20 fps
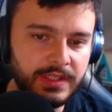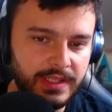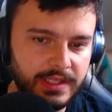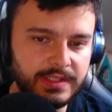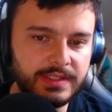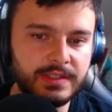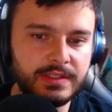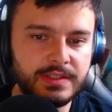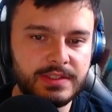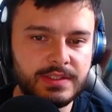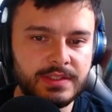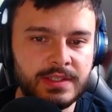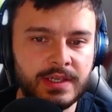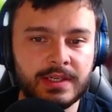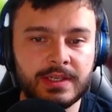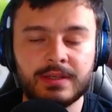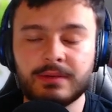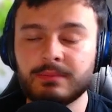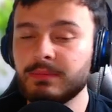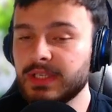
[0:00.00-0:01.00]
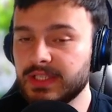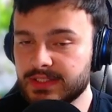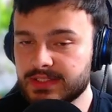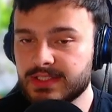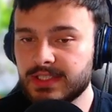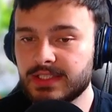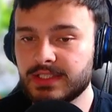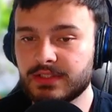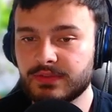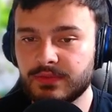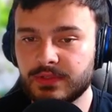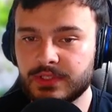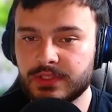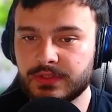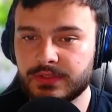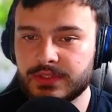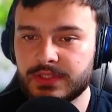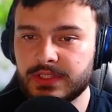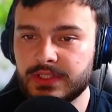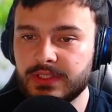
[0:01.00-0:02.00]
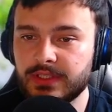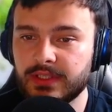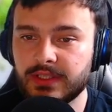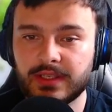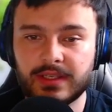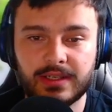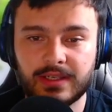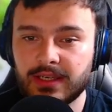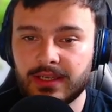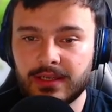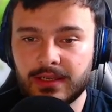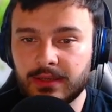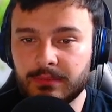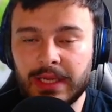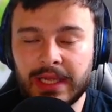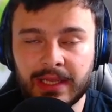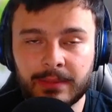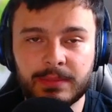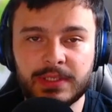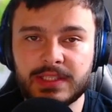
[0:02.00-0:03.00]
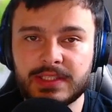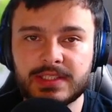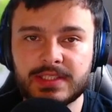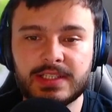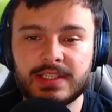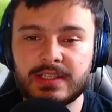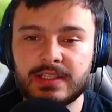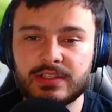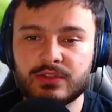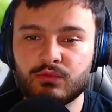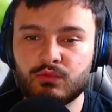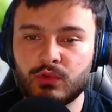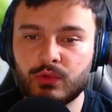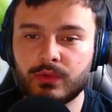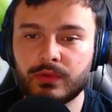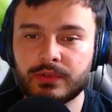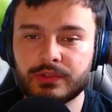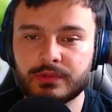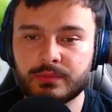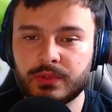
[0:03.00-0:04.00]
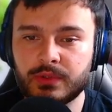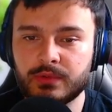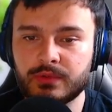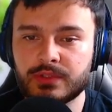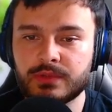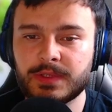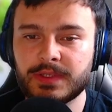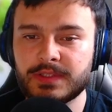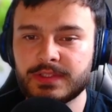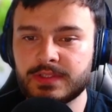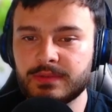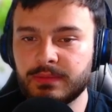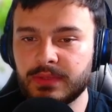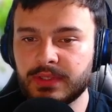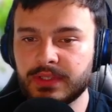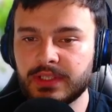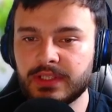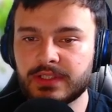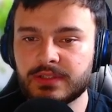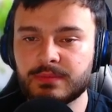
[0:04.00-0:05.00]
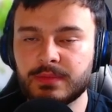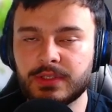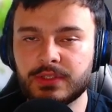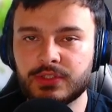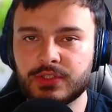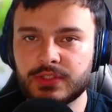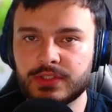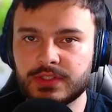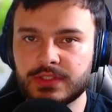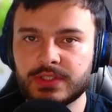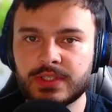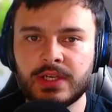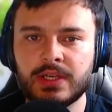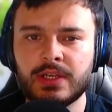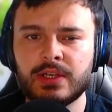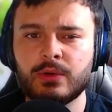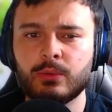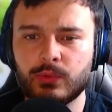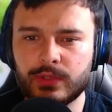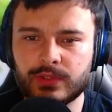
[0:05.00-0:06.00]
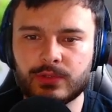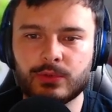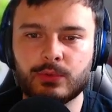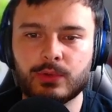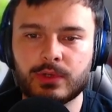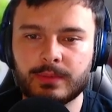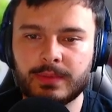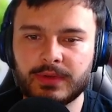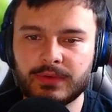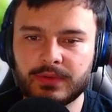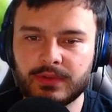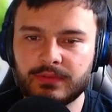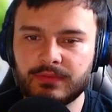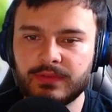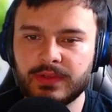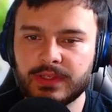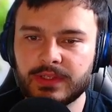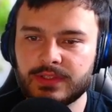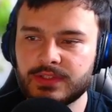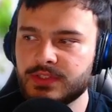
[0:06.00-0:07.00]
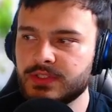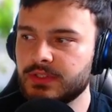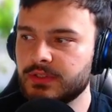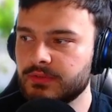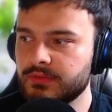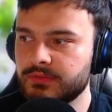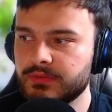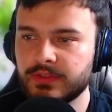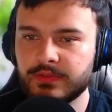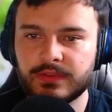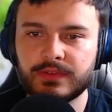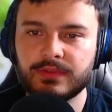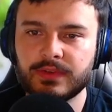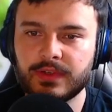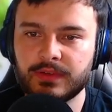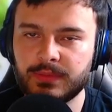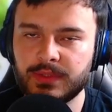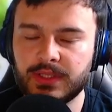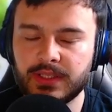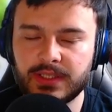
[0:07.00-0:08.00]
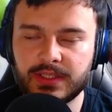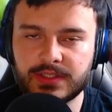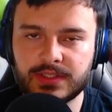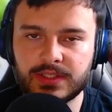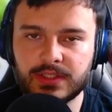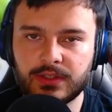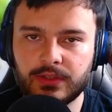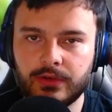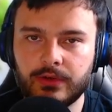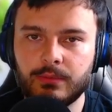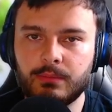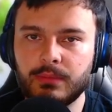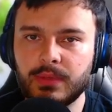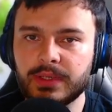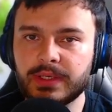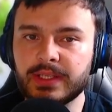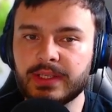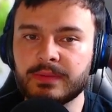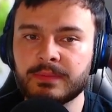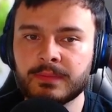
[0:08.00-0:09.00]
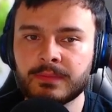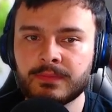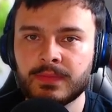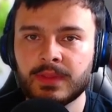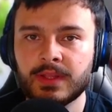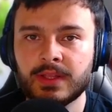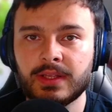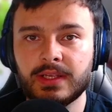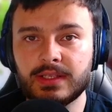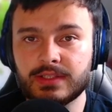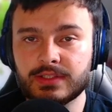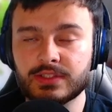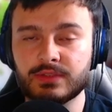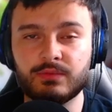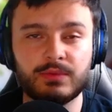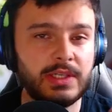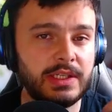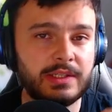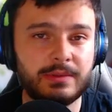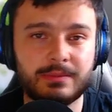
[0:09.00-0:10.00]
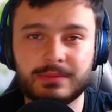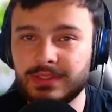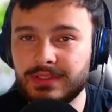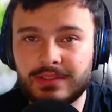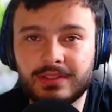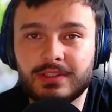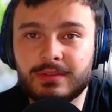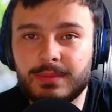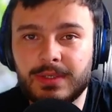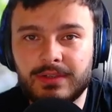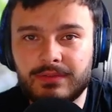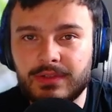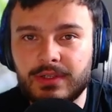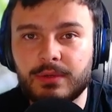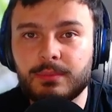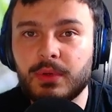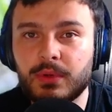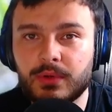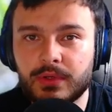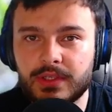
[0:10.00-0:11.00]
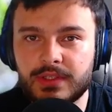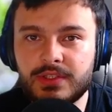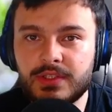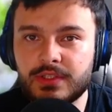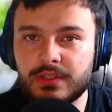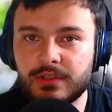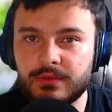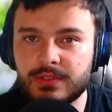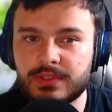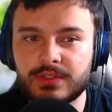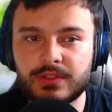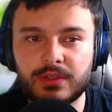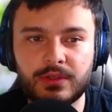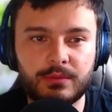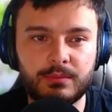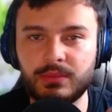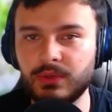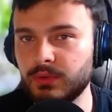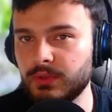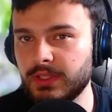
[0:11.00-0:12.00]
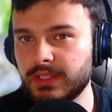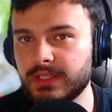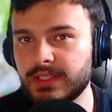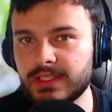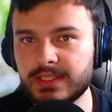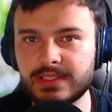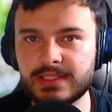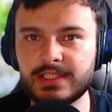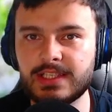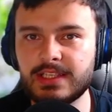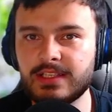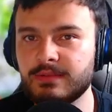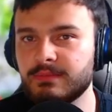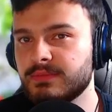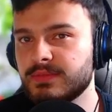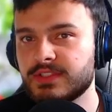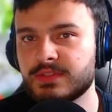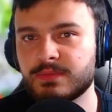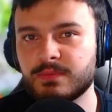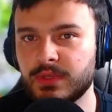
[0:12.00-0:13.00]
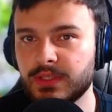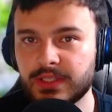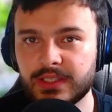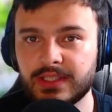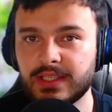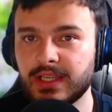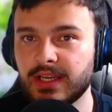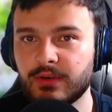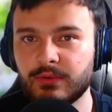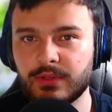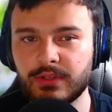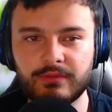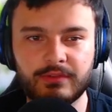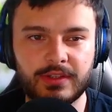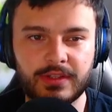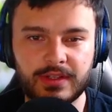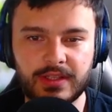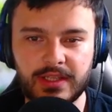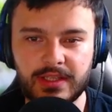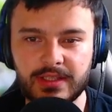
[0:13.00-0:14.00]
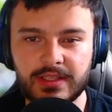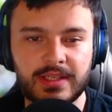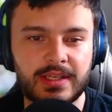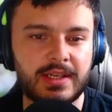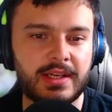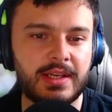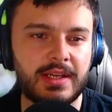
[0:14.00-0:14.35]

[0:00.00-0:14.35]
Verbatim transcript: it does make sense for Chelsea. I'm happy to see this ruthless approach, because the money, as much as we talk about the figures, you know, 55 million is a lot of money. It doesn't really come, it doesn't come out of our pockets, you know. It's Todd Boehly and his team's money now, given that they